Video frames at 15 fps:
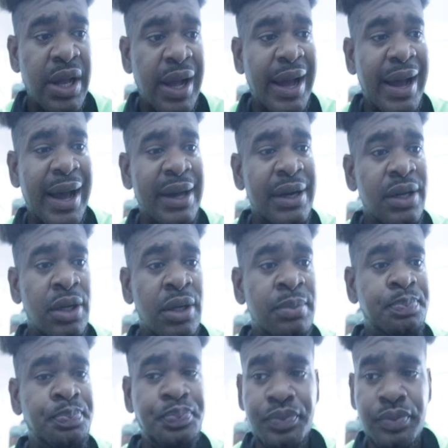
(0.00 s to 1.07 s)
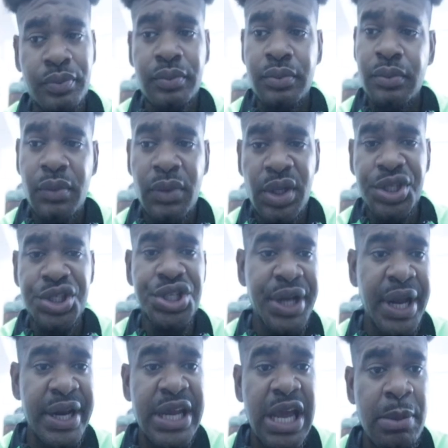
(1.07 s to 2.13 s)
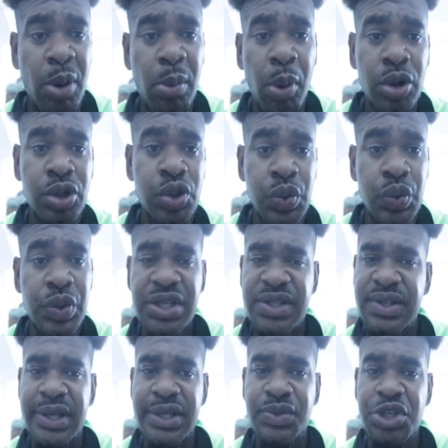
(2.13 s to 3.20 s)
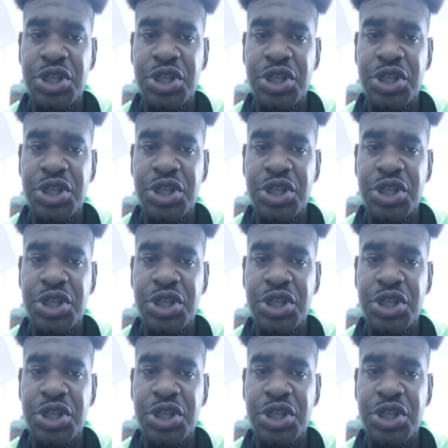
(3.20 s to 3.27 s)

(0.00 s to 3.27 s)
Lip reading: and she then came aboard to do these things,